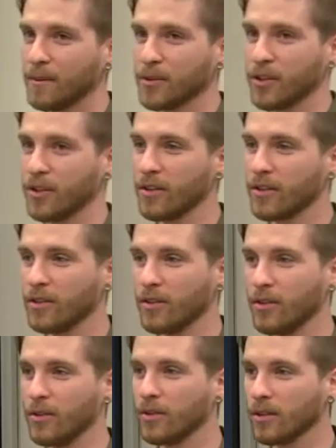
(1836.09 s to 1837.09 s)
I'm sure you could
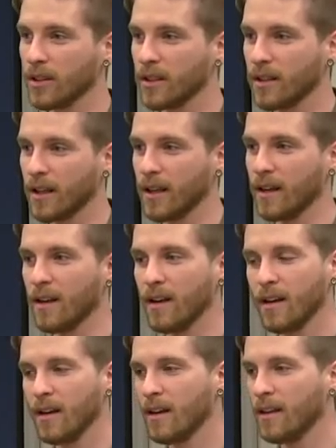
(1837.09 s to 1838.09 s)
Google it and
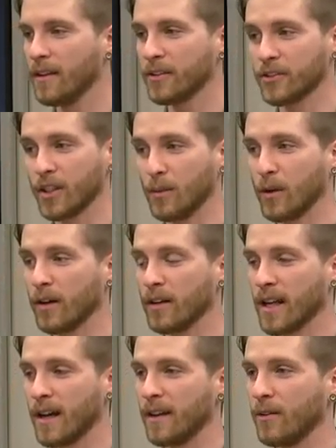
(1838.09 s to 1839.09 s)
there's somewhere in
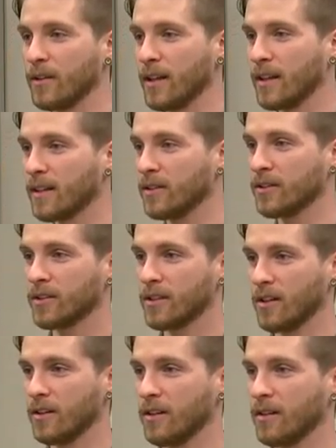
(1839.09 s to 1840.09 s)
town that would take those.
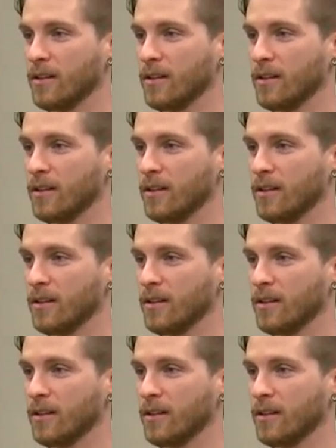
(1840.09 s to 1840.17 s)
Kurt,